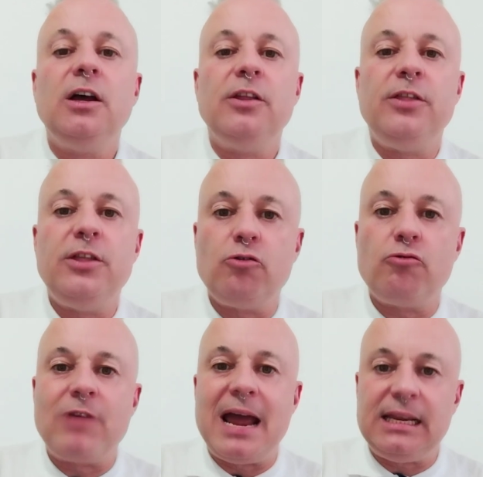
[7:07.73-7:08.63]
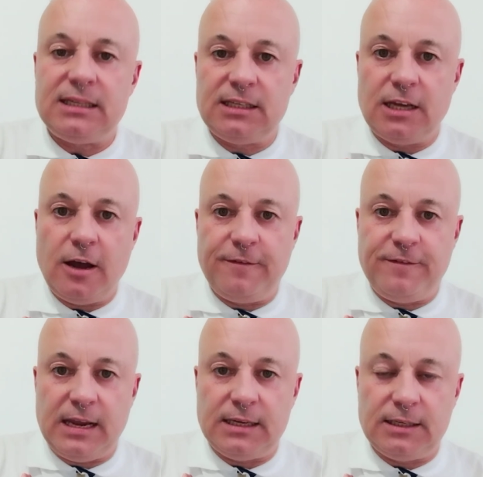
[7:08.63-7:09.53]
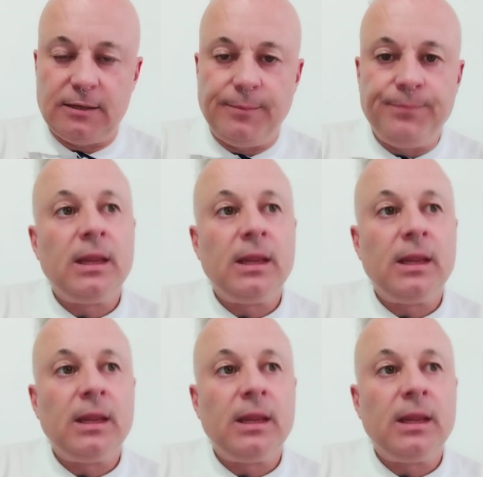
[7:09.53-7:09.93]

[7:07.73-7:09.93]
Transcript: the grey surface.